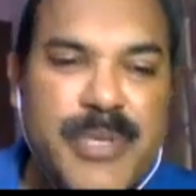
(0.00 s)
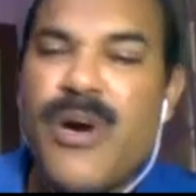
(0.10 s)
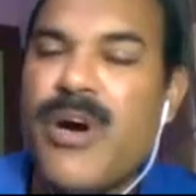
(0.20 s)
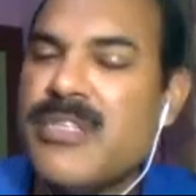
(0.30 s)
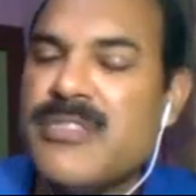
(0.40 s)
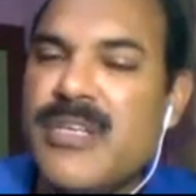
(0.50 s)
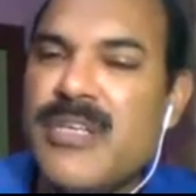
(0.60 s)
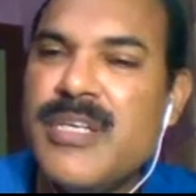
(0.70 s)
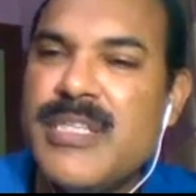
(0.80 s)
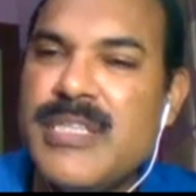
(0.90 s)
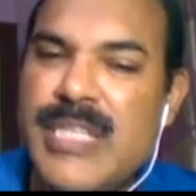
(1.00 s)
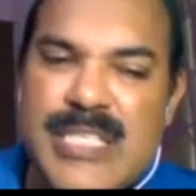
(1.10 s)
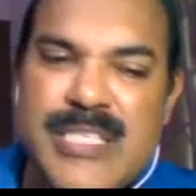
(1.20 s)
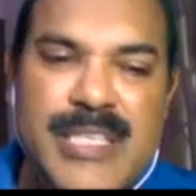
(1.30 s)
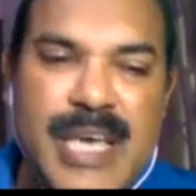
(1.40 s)
Because
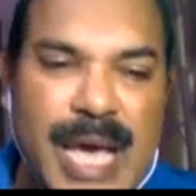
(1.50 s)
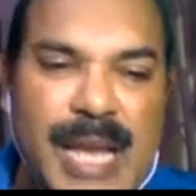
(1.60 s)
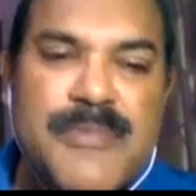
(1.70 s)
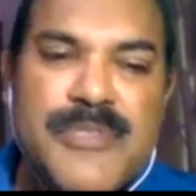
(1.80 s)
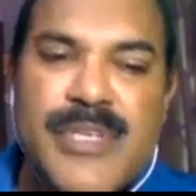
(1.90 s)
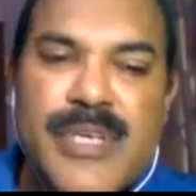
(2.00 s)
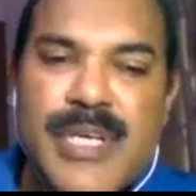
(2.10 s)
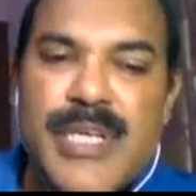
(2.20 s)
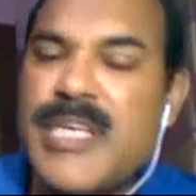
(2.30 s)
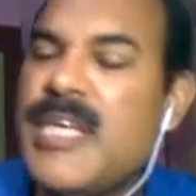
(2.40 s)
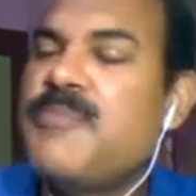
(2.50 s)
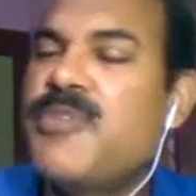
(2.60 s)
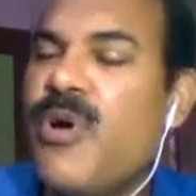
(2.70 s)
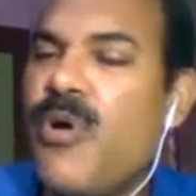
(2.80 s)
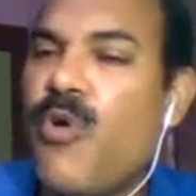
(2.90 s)
this helps
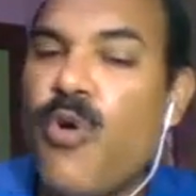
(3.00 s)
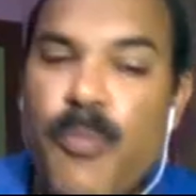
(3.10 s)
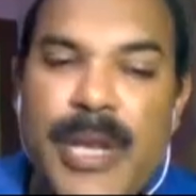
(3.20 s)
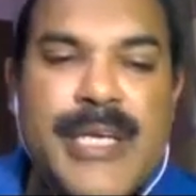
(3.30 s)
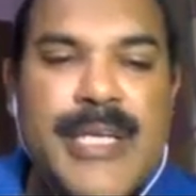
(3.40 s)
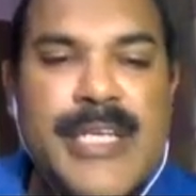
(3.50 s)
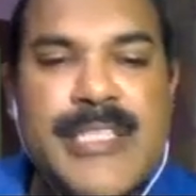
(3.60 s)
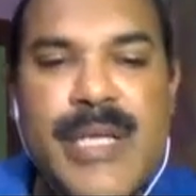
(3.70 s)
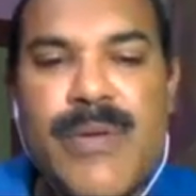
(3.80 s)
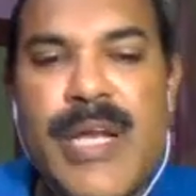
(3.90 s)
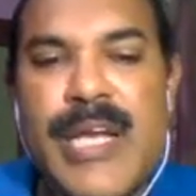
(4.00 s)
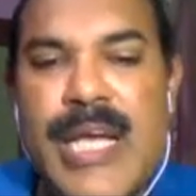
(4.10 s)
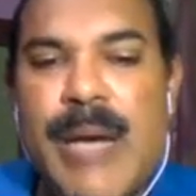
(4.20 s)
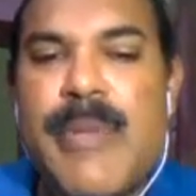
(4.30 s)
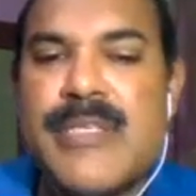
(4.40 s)
keep the oblique retinacular
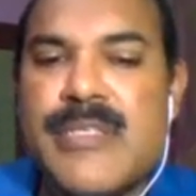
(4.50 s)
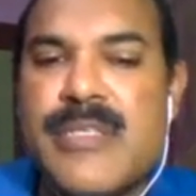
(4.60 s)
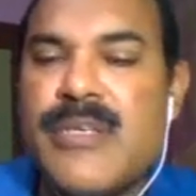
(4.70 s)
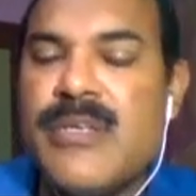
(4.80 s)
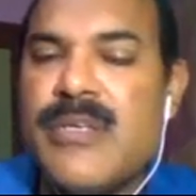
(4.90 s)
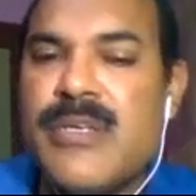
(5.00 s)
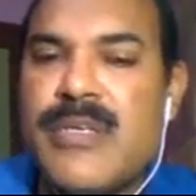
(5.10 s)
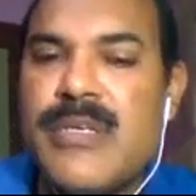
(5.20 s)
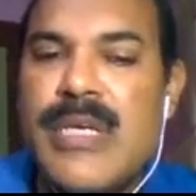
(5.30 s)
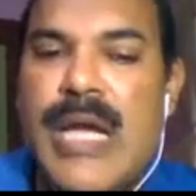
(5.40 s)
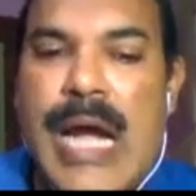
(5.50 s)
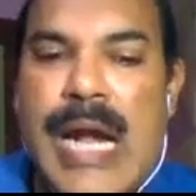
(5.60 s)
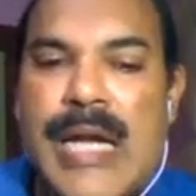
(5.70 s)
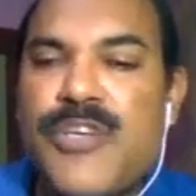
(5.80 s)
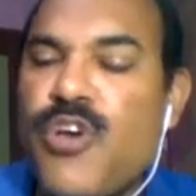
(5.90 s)
ligaments
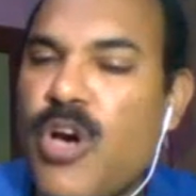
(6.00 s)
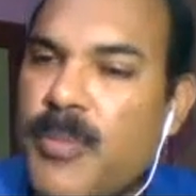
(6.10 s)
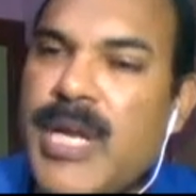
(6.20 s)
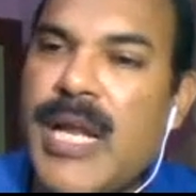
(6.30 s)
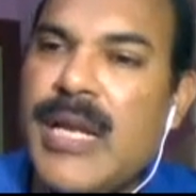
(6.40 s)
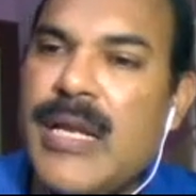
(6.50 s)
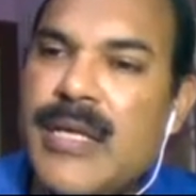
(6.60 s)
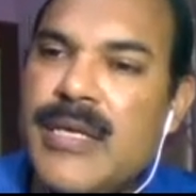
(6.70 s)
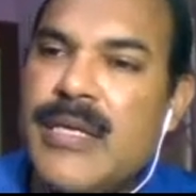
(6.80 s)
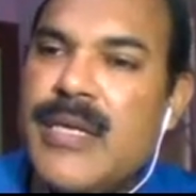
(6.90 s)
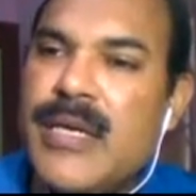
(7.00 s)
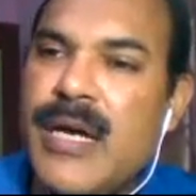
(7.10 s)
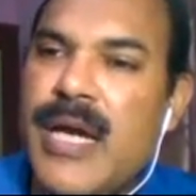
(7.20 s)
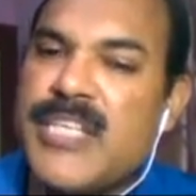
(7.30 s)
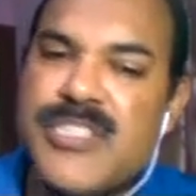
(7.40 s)
and terminal
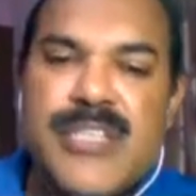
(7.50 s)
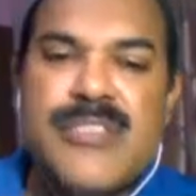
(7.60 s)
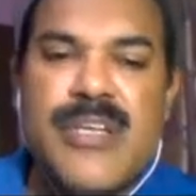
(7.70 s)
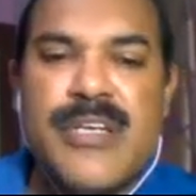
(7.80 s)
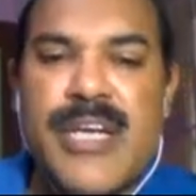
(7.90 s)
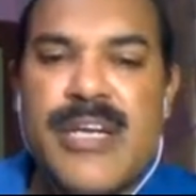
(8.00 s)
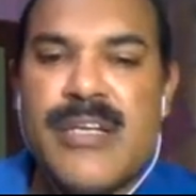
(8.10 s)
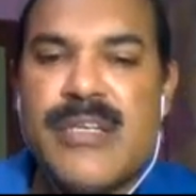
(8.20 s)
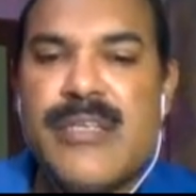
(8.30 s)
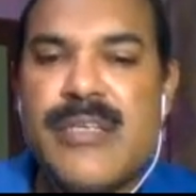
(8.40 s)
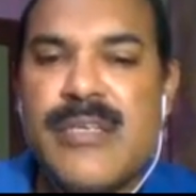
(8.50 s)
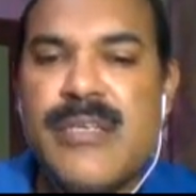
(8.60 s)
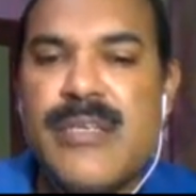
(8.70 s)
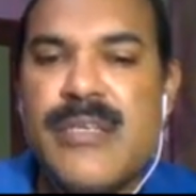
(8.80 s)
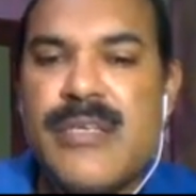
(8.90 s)
uh, extensor tendon
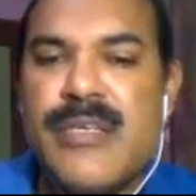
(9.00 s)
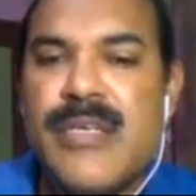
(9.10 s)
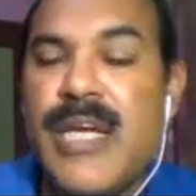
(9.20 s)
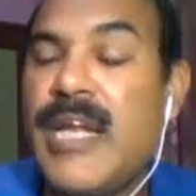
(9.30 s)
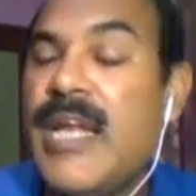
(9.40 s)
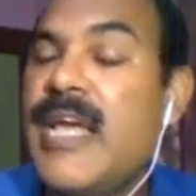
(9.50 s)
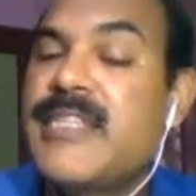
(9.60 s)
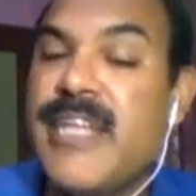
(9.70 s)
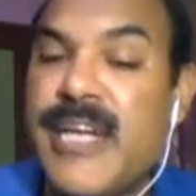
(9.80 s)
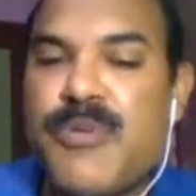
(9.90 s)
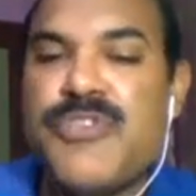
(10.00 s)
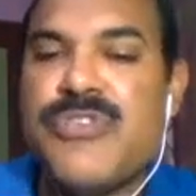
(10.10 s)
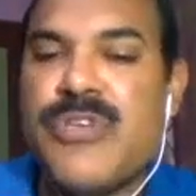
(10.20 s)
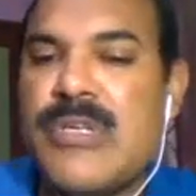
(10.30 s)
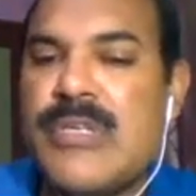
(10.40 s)
in lengthened
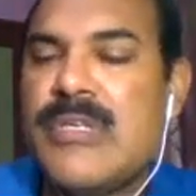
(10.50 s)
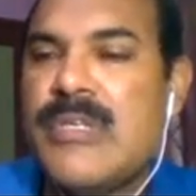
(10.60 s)
position.